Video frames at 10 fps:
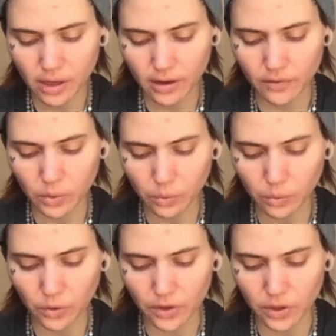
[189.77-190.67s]
of the
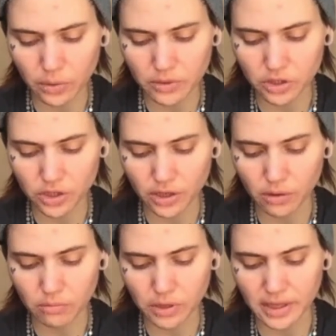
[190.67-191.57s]
role the human
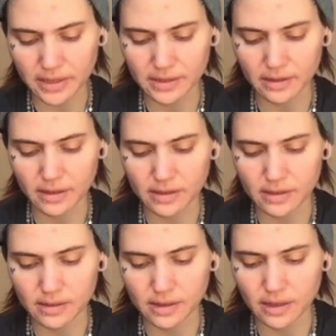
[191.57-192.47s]
genome plays in this
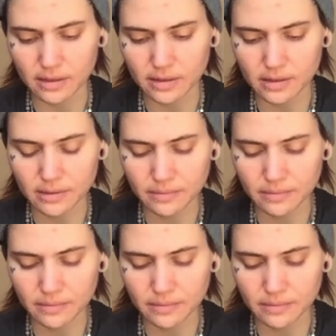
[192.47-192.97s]
disease.